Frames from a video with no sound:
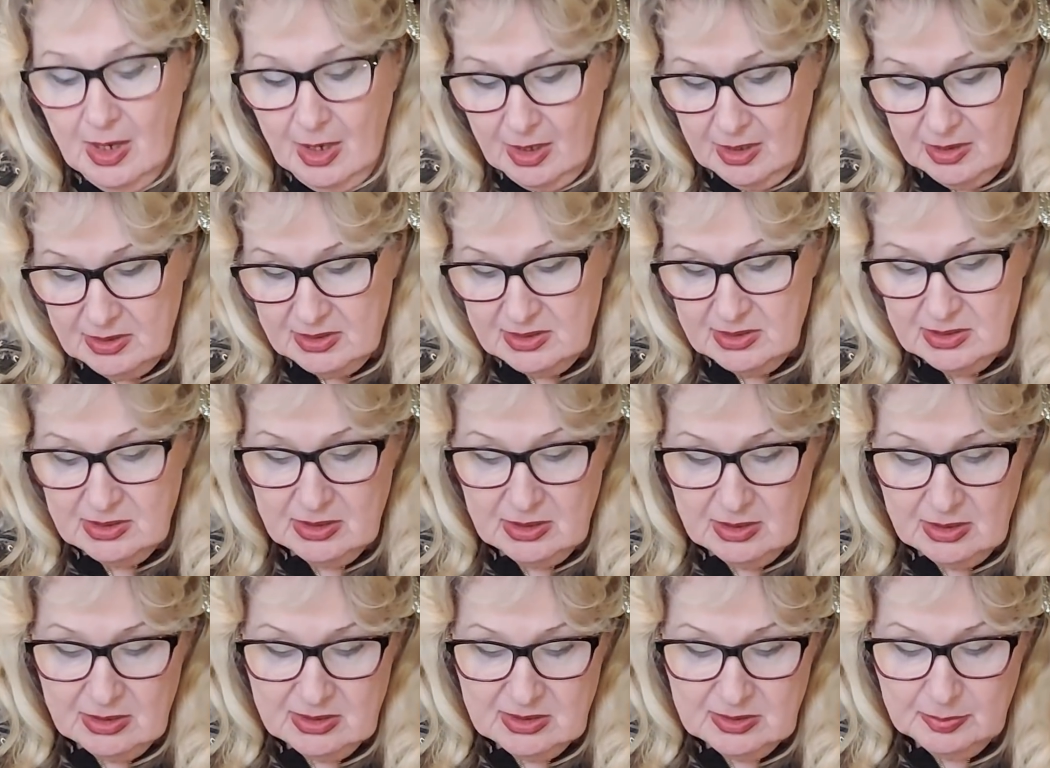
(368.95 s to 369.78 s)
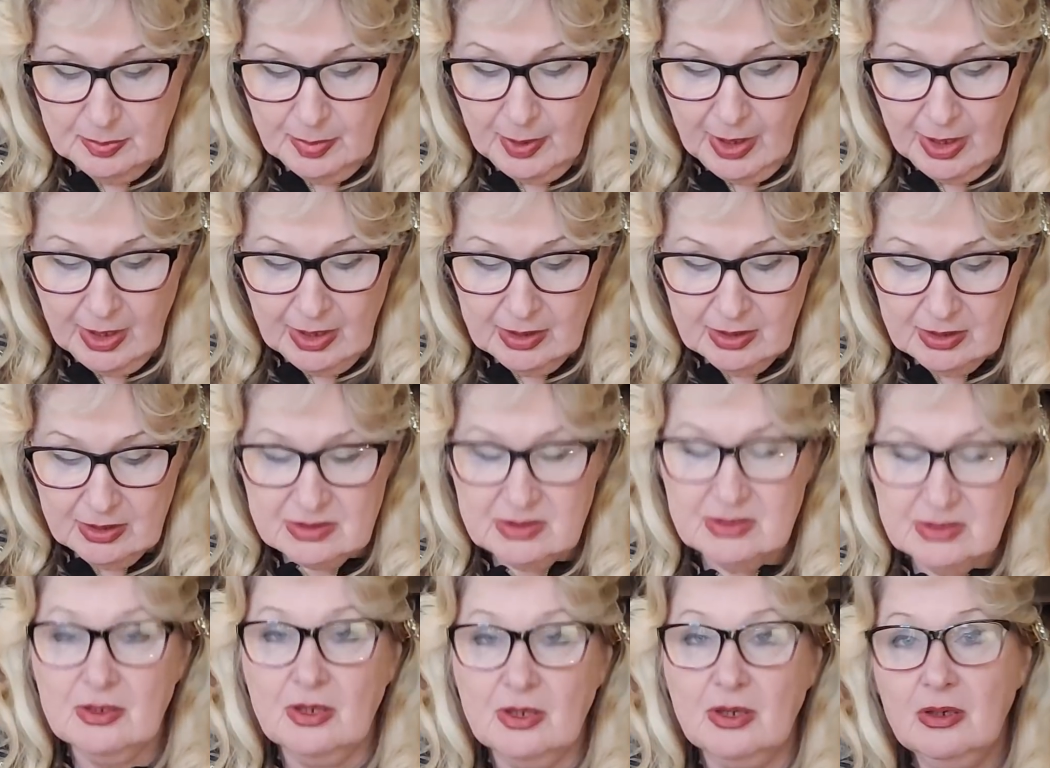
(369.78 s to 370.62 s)
I see
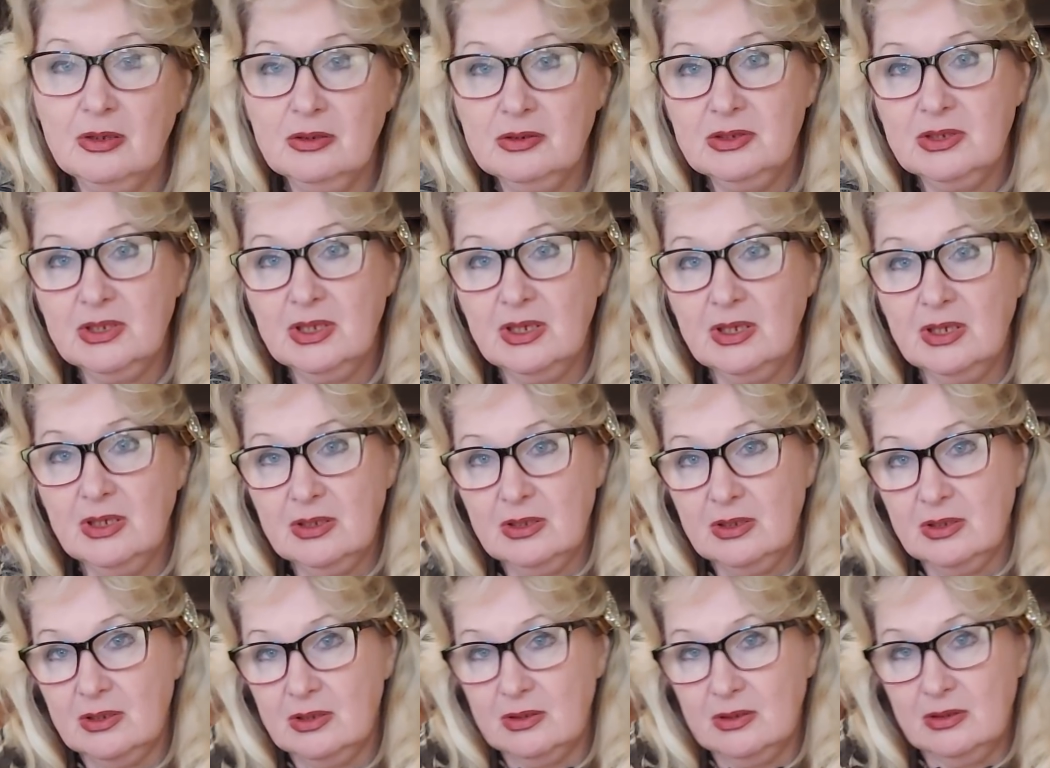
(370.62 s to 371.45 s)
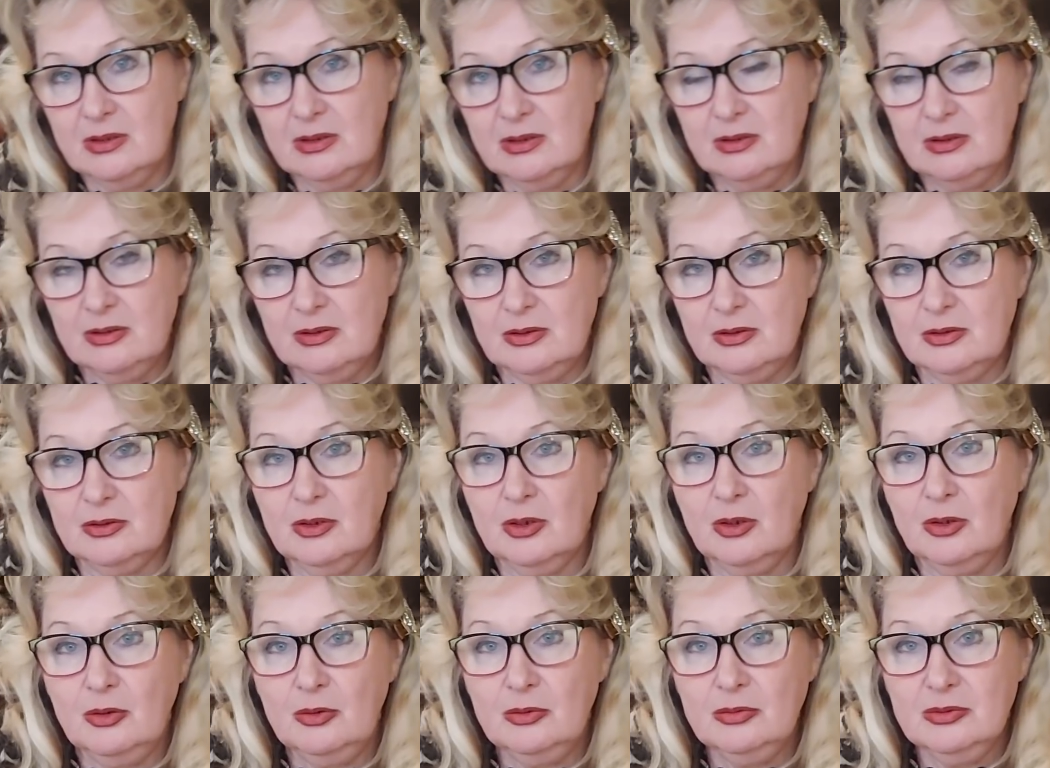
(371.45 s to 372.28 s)
spikes on the
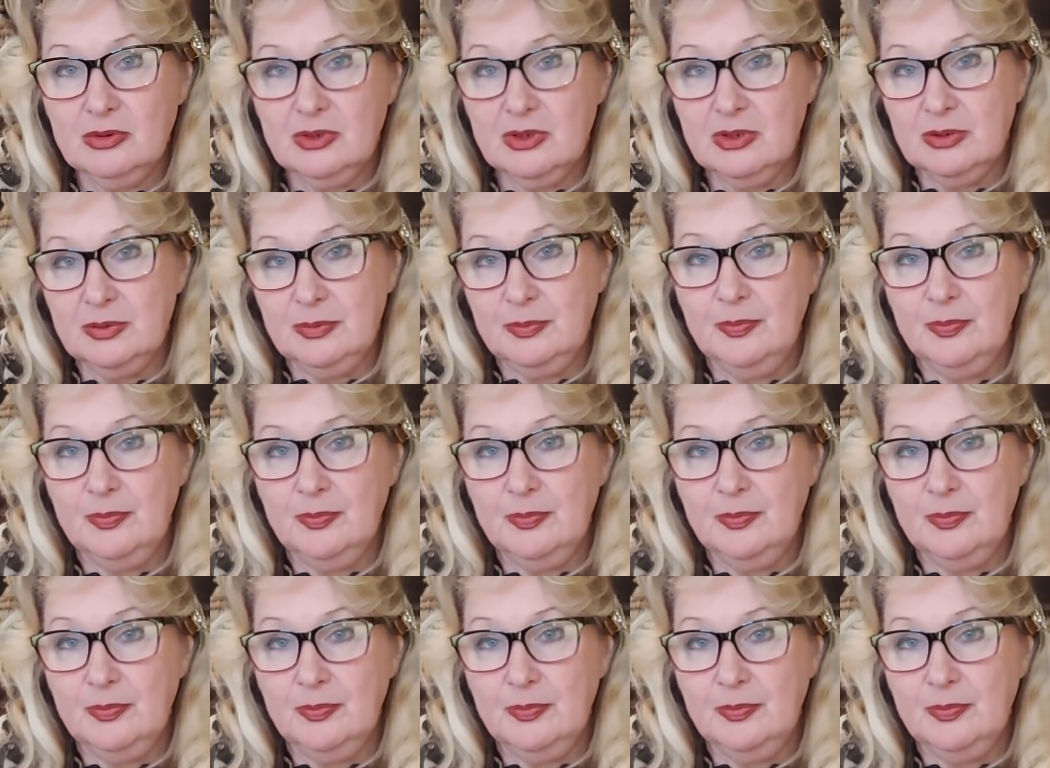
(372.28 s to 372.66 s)
road,